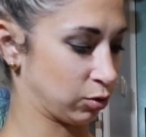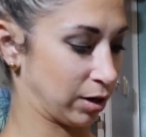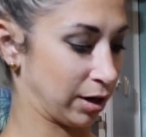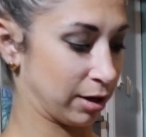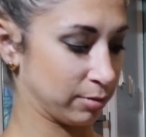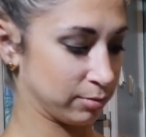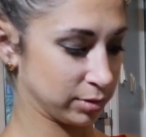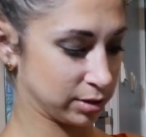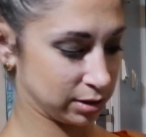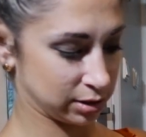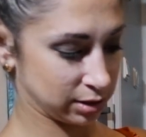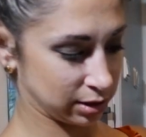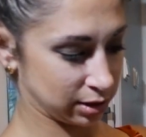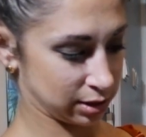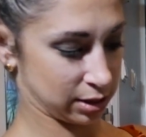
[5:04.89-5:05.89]
grams
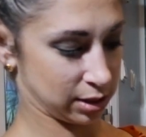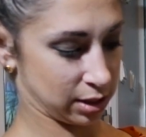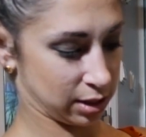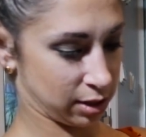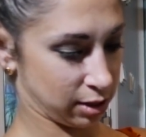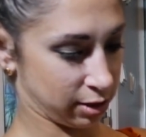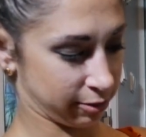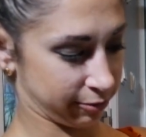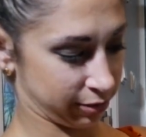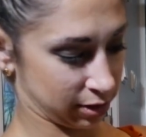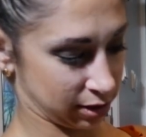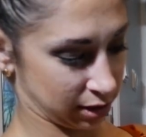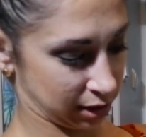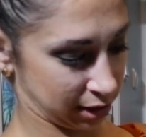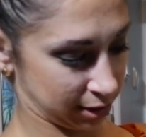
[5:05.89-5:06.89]
of
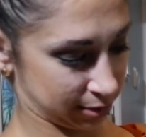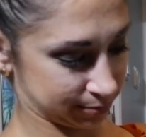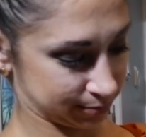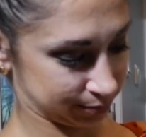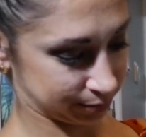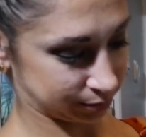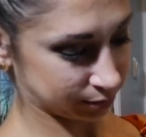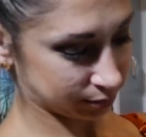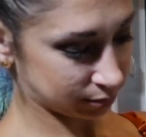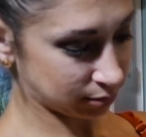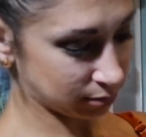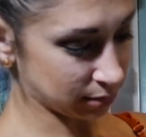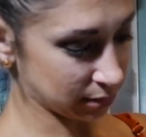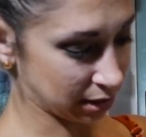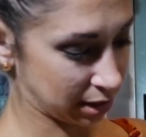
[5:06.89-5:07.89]
honey.
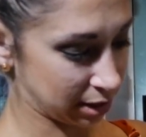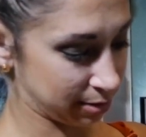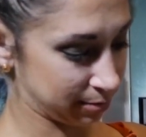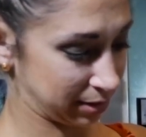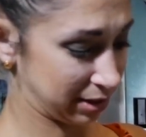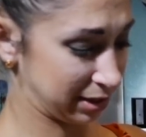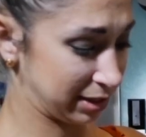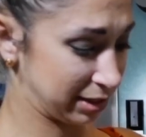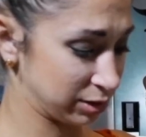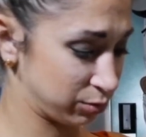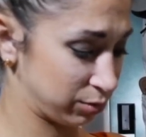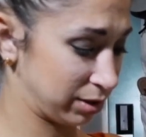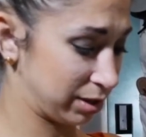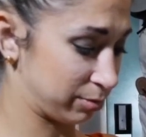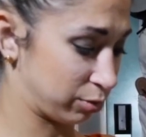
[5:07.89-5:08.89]
And it is
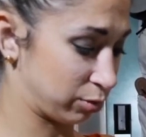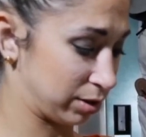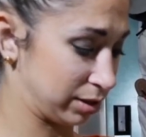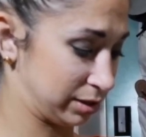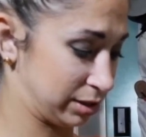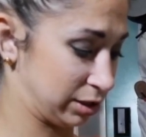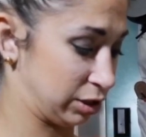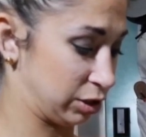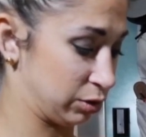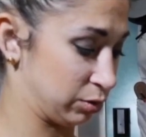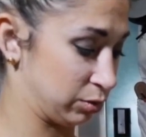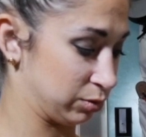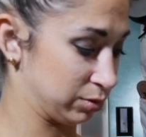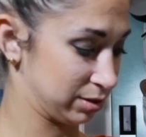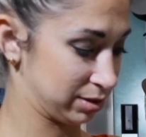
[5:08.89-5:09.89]
really important to
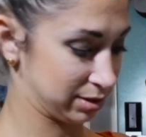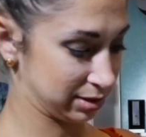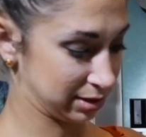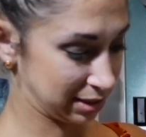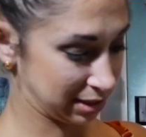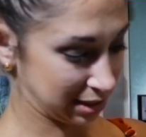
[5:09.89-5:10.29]
use